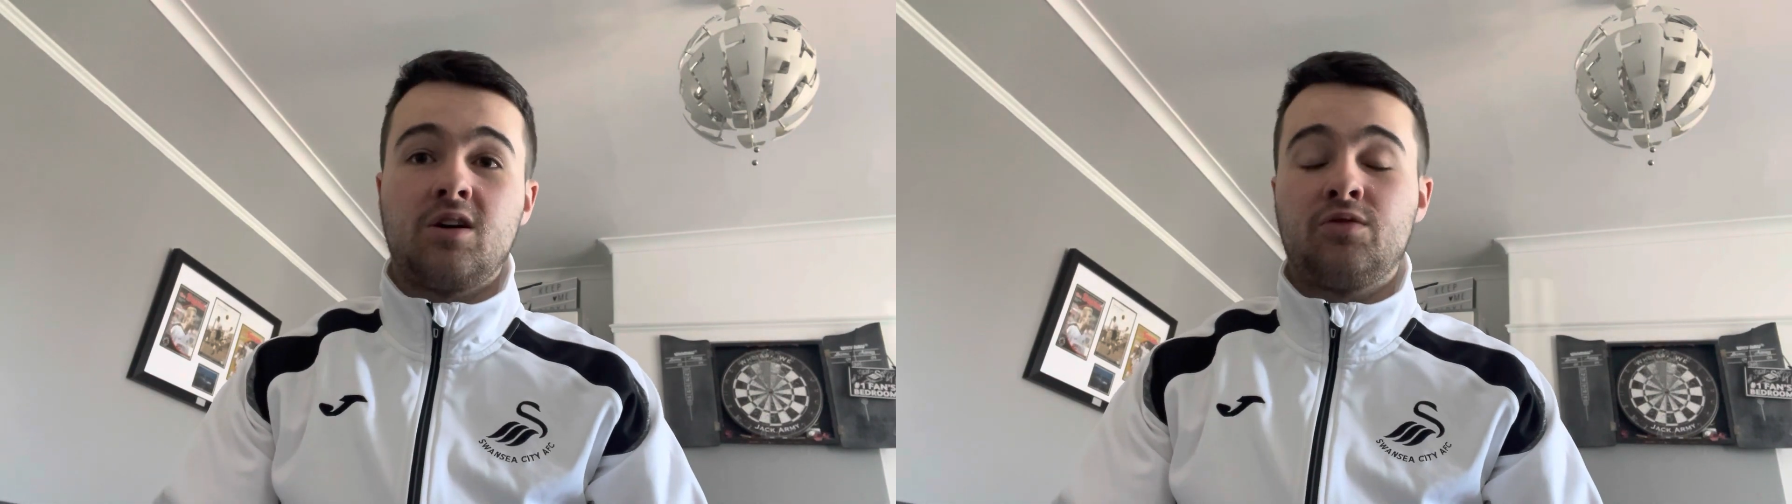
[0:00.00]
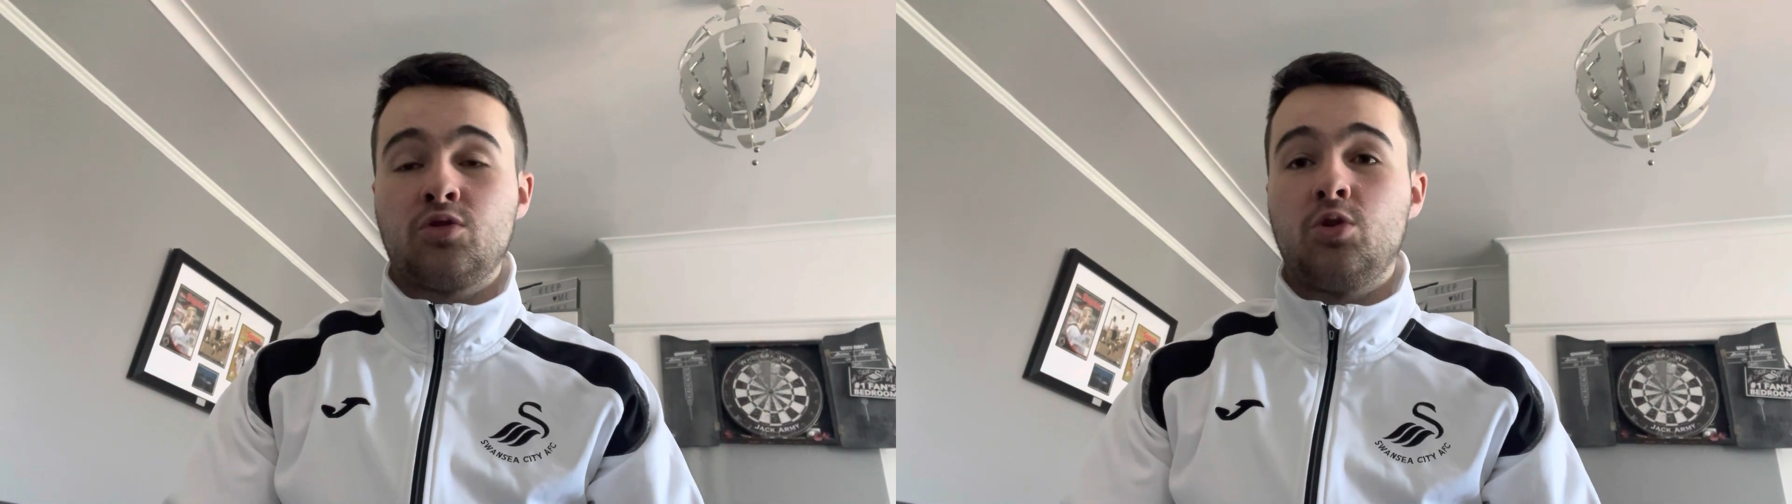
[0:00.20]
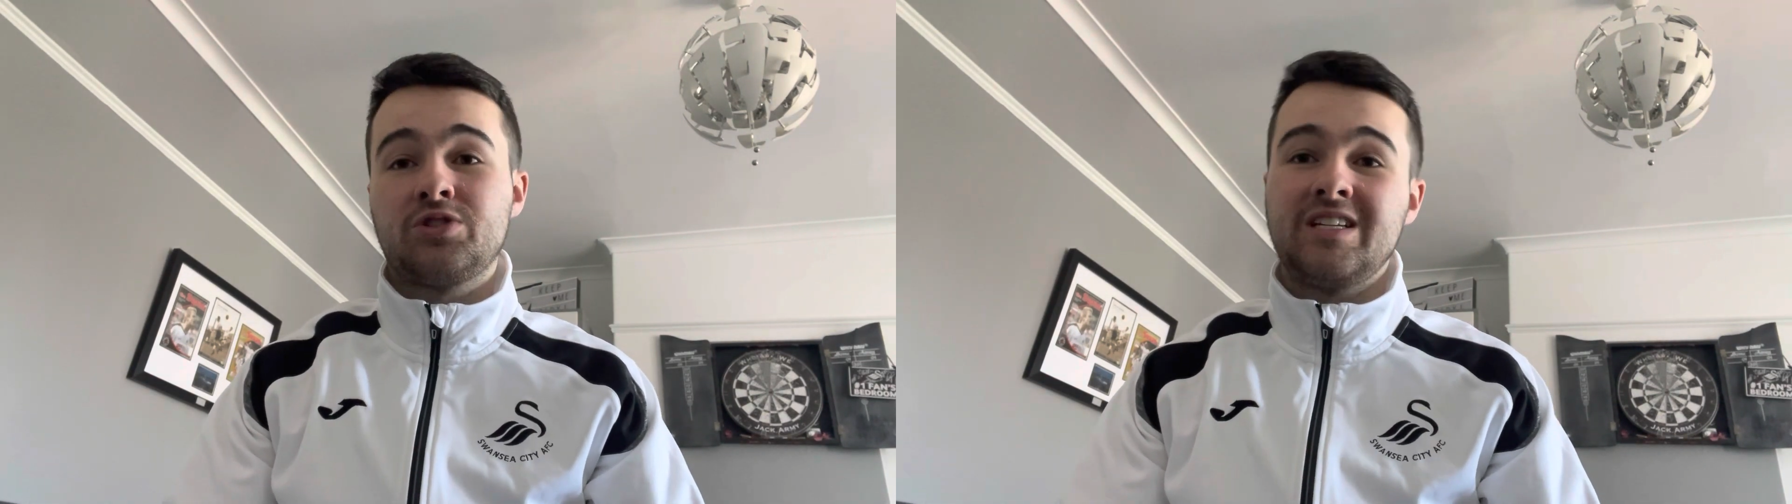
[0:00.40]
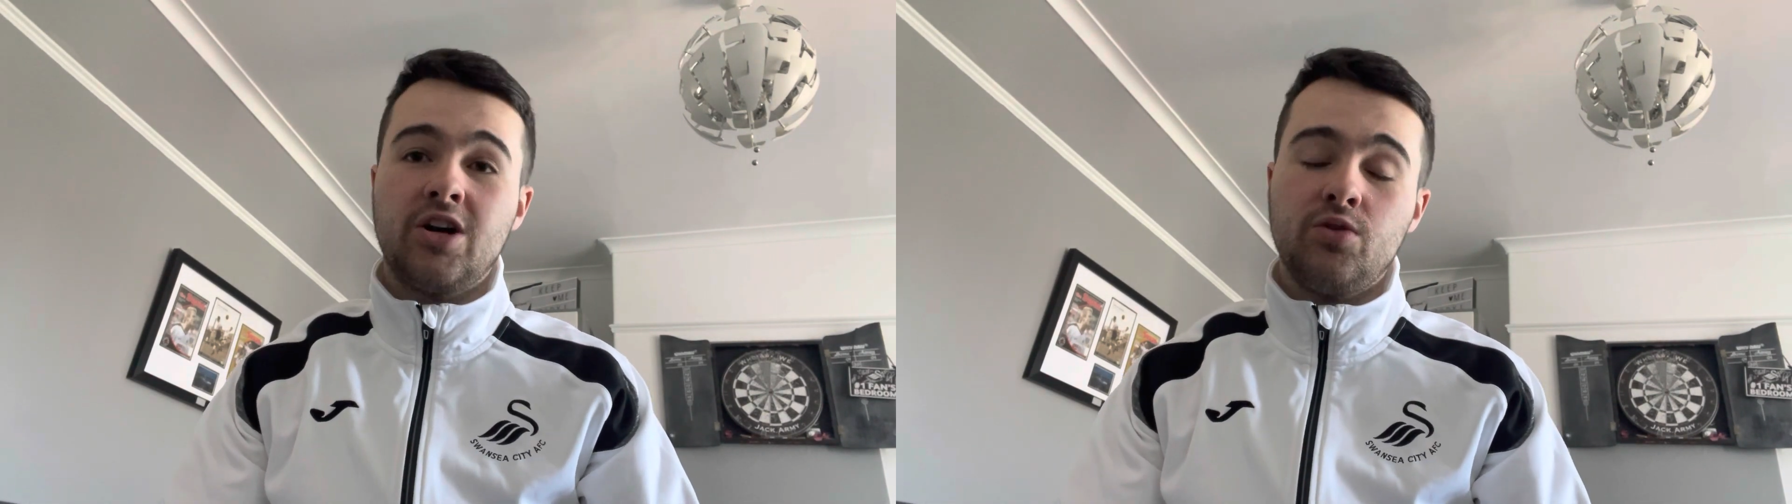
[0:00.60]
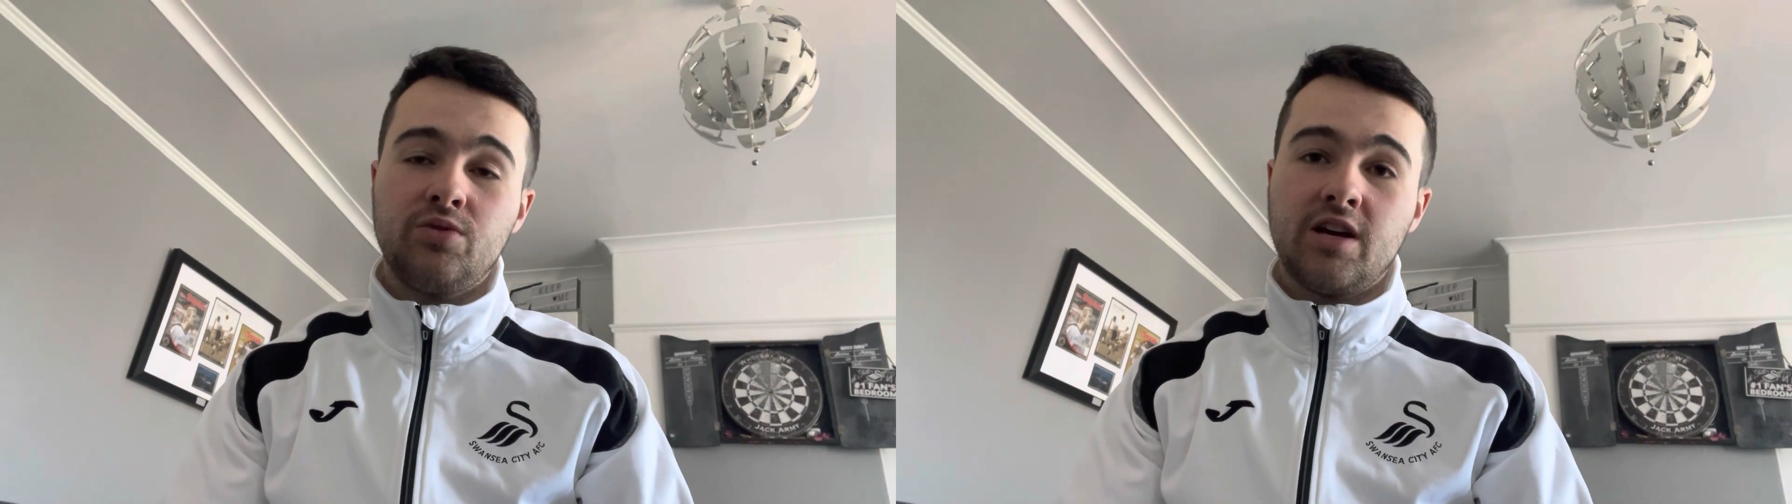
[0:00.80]
of course, the
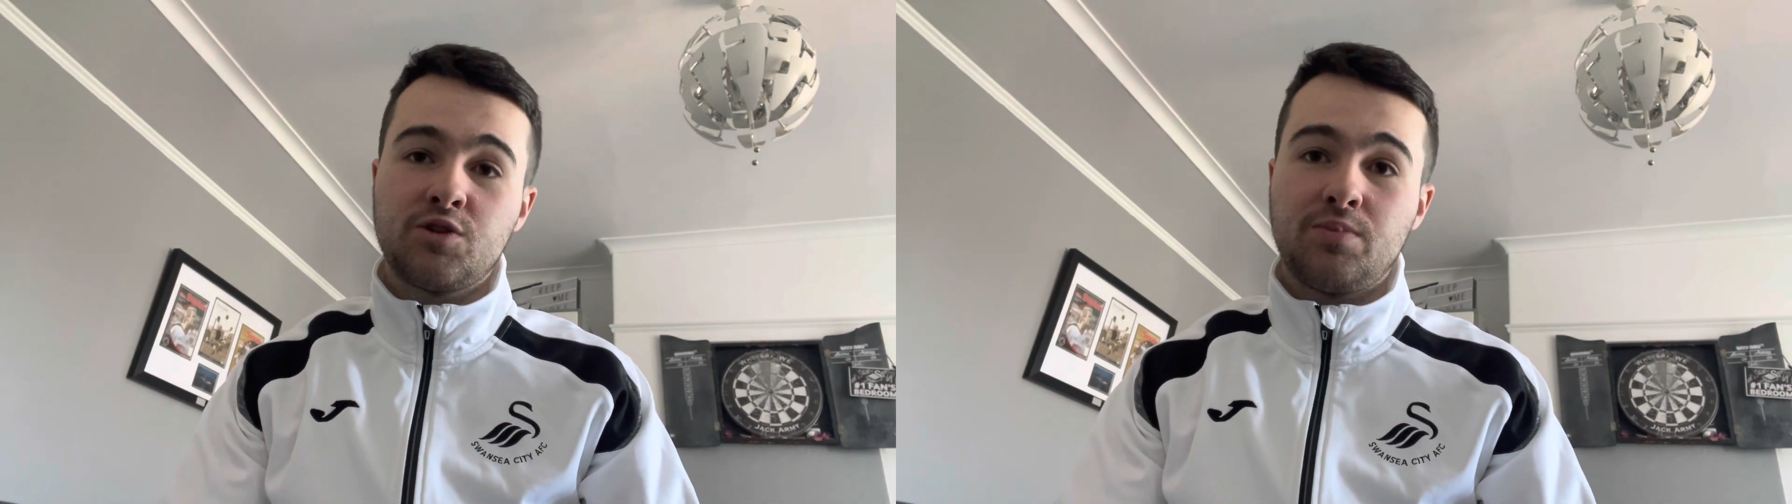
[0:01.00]
owners.